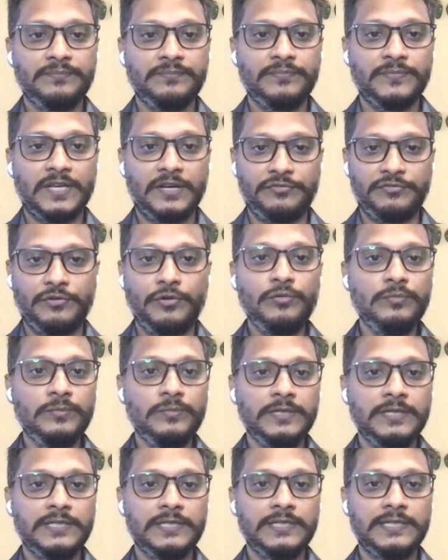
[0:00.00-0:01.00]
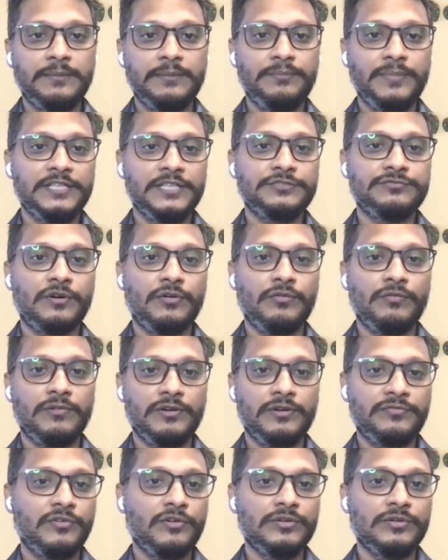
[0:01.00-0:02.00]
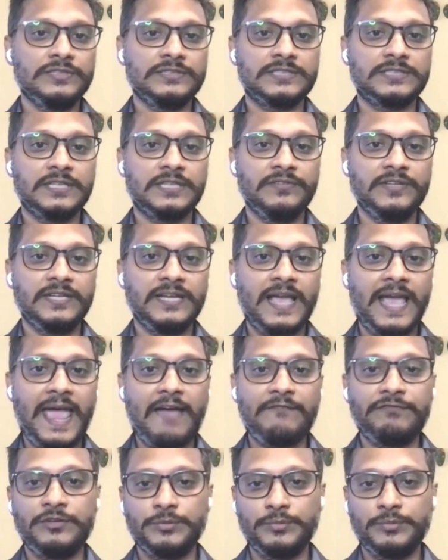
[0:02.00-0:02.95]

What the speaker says: Therefore, templates for workflow and serving have to